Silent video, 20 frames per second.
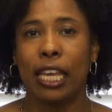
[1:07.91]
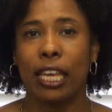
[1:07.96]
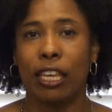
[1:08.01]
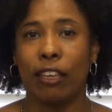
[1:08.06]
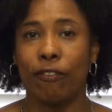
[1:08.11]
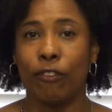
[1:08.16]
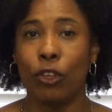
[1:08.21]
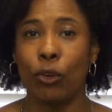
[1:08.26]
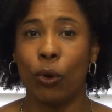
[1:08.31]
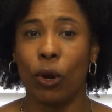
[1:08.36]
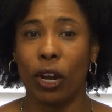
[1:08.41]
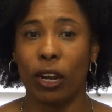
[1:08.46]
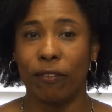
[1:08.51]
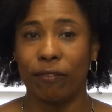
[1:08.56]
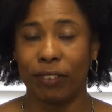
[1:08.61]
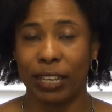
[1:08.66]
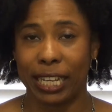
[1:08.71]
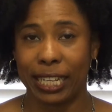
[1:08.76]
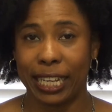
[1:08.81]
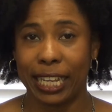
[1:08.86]
If you
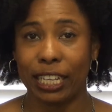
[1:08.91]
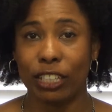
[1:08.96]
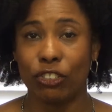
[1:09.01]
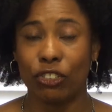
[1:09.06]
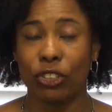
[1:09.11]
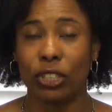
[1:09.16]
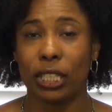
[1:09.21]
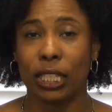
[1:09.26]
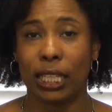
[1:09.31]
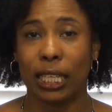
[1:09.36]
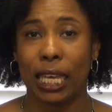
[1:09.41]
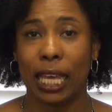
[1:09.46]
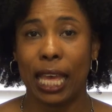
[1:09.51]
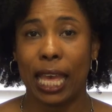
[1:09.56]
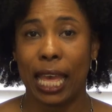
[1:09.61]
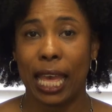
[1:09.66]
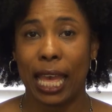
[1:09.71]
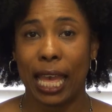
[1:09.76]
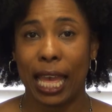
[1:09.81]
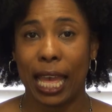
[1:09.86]
are financially
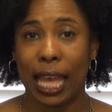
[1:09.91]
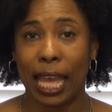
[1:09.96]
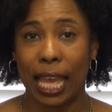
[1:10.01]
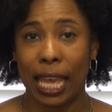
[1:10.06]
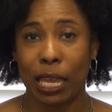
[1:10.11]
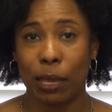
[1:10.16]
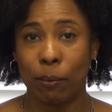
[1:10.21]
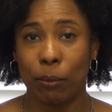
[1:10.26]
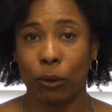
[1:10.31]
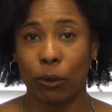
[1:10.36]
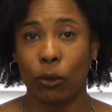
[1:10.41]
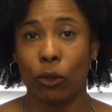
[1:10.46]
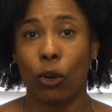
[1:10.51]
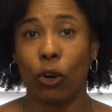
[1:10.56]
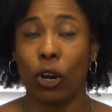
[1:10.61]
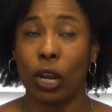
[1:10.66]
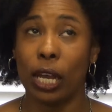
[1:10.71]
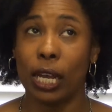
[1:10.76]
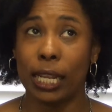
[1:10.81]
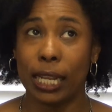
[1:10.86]
able
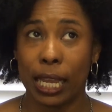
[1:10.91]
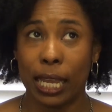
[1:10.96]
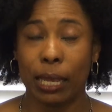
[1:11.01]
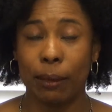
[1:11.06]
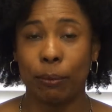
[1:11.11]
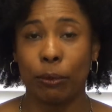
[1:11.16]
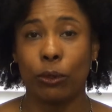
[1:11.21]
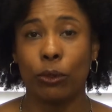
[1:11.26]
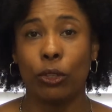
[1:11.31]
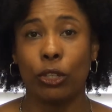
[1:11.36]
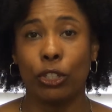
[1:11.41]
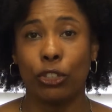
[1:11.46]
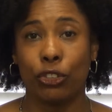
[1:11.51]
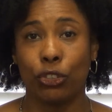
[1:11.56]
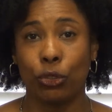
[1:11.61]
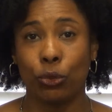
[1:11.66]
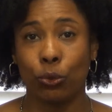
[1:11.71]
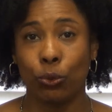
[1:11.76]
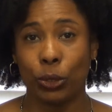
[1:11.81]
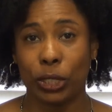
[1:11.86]
or unable
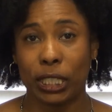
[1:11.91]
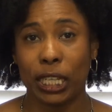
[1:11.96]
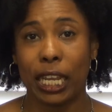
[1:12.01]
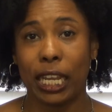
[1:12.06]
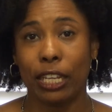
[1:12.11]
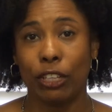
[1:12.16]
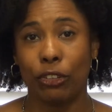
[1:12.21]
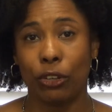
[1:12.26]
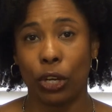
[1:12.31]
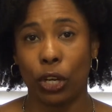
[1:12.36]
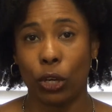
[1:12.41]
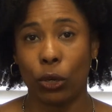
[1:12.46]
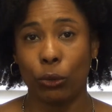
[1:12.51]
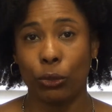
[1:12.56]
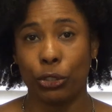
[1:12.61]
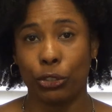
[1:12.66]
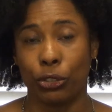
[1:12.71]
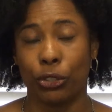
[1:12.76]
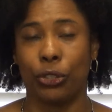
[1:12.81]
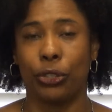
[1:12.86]
to retain your
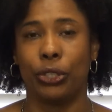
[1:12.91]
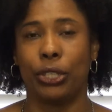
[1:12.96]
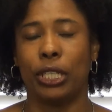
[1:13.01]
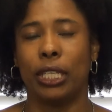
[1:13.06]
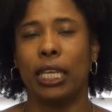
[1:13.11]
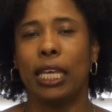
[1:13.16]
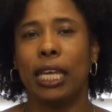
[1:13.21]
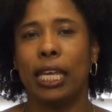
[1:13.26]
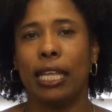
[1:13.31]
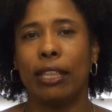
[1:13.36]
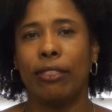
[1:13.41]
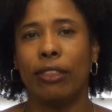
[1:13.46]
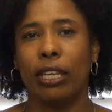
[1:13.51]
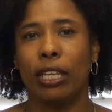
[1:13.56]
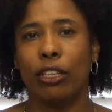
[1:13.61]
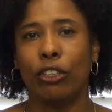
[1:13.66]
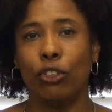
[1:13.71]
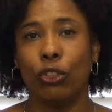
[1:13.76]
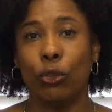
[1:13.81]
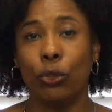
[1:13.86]
own attorney,
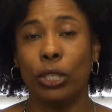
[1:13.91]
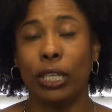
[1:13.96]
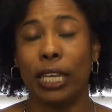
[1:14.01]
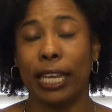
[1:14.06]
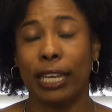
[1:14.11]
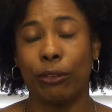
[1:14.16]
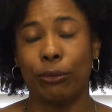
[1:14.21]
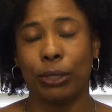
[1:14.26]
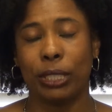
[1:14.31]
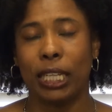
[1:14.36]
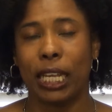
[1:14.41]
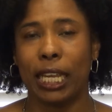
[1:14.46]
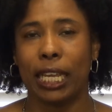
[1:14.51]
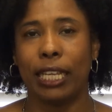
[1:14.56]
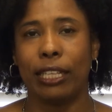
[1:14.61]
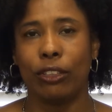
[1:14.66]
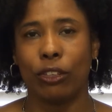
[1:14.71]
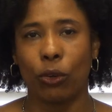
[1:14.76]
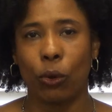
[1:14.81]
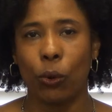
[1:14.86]
then you can
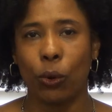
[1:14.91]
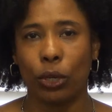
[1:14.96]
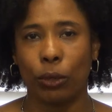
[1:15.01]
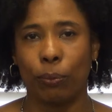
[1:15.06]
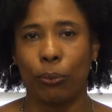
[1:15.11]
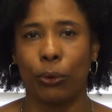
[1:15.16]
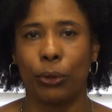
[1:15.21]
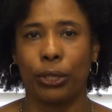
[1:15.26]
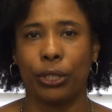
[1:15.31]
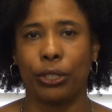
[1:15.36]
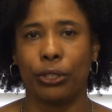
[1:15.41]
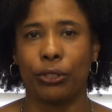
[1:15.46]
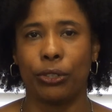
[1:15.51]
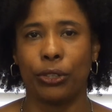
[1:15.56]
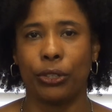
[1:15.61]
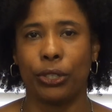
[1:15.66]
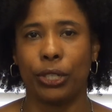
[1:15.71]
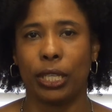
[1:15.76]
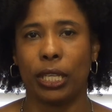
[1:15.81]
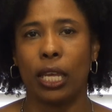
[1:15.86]
retain the court-appointed
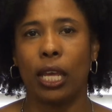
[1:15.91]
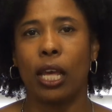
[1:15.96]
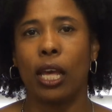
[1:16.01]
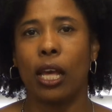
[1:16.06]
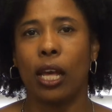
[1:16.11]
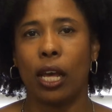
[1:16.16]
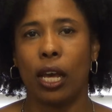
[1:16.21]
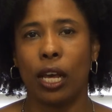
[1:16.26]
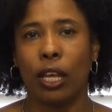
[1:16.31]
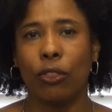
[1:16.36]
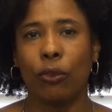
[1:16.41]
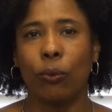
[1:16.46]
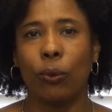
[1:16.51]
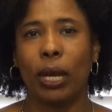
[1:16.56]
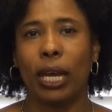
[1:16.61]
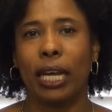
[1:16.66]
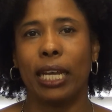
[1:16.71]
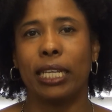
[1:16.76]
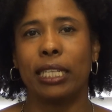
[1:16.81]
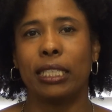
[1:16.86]
attorney.
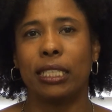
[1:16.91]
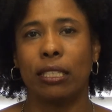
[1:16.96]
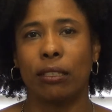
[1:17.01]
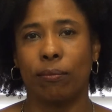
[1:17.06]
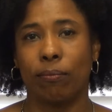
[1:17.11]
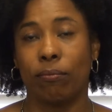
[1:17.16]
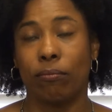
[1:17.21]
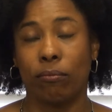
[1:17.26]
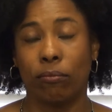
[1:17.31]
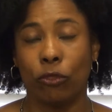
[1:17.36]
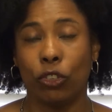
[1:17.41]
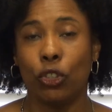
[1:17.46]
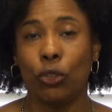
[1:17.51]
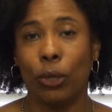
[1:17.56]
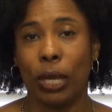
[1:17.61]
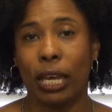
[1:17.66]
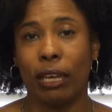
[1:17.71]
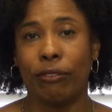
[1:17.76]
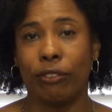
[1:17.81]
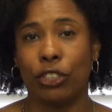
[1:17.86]
Otherwise,
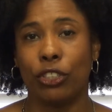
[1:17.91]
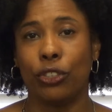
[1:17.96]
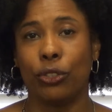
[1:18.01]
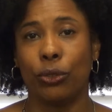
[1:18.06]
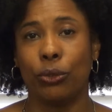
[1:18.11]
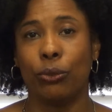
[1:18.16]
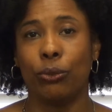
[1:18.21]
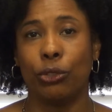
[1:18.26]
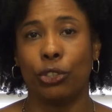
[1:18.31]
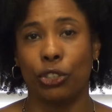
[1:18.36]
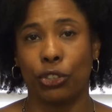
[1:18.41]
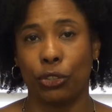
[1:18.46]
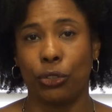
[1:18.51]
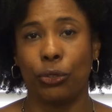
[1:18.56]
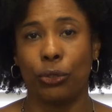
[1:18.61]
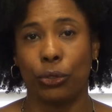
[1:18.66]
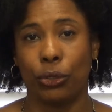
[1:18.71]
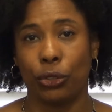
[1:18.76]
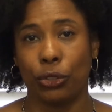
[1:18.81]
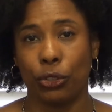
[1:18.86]
you have to
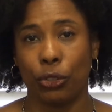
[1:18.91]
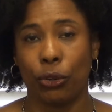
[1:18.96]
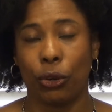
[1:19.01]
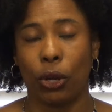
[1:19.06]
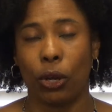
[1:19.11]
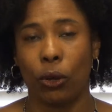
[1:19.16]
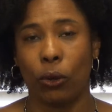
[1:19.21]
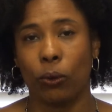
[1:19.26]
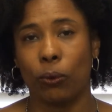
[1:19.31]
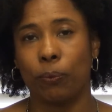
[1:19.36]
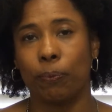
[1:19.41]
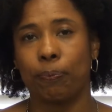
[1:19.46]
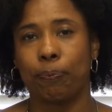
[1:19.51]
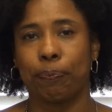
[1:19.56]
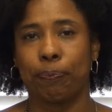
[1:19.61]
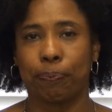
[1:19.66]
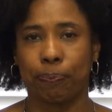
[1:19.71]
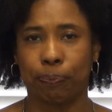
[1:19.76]
secure your own.